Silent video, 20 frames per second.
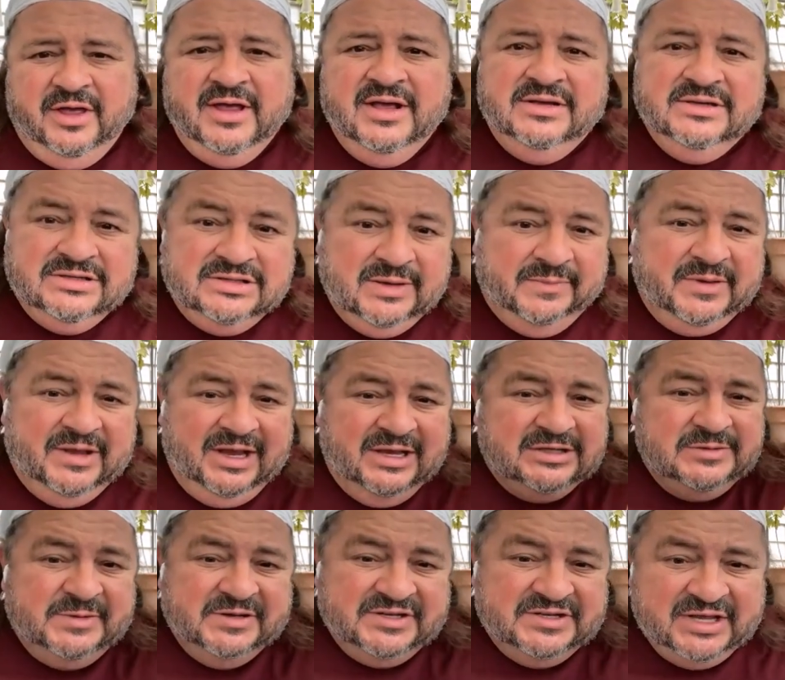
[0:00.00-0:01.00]
Something has to
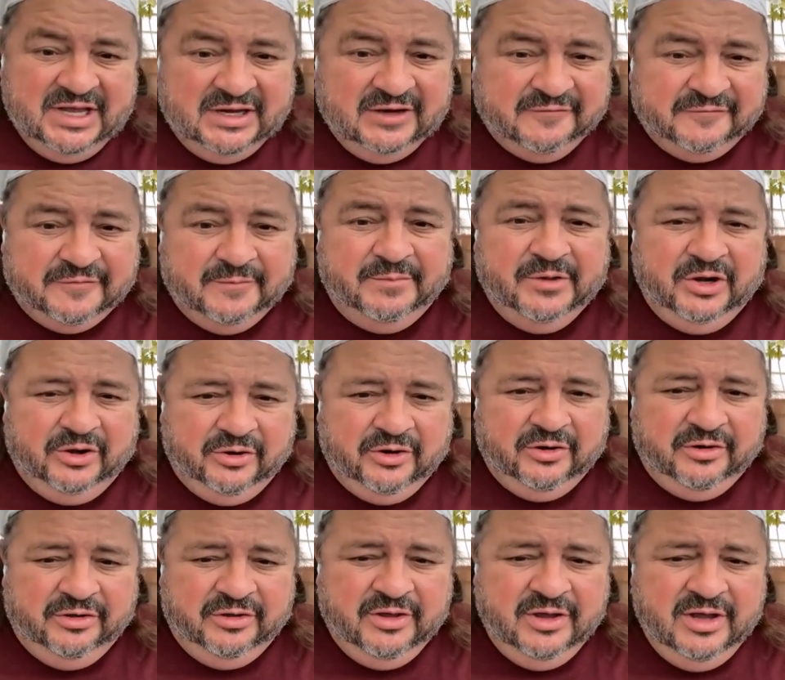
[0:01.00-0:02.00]
be taken from the
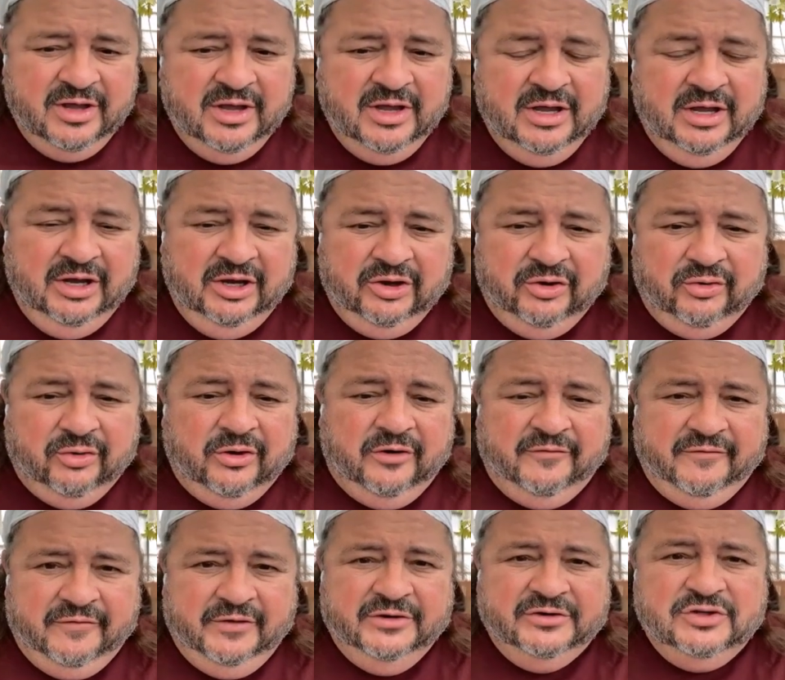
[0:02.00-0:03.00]
earth in order
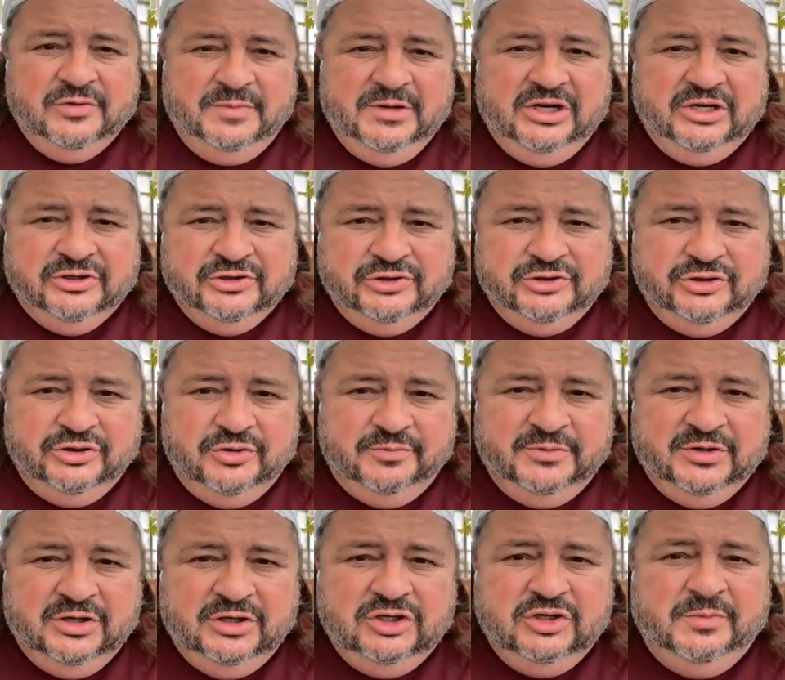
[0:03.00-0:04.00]
for it to be consumed
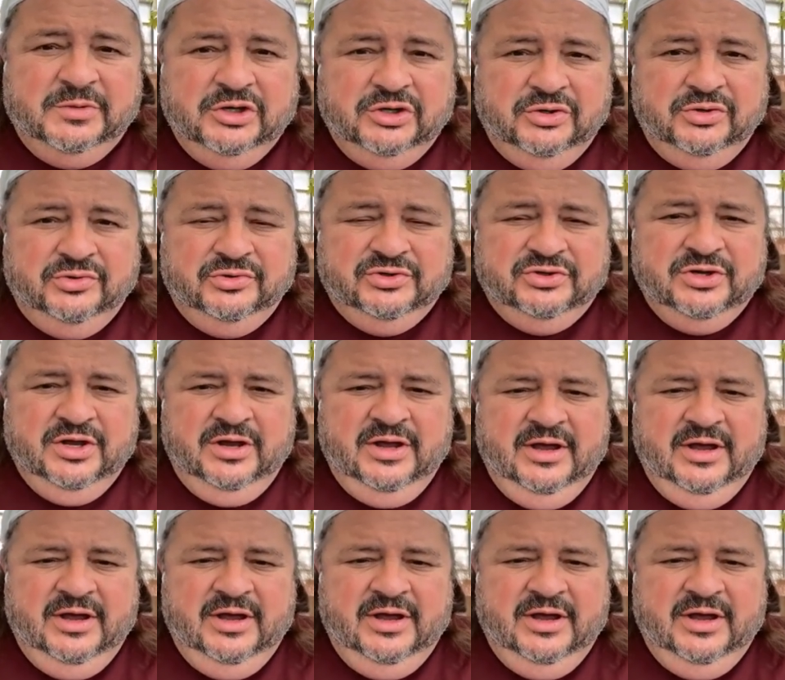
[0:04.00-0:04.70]
and to be used.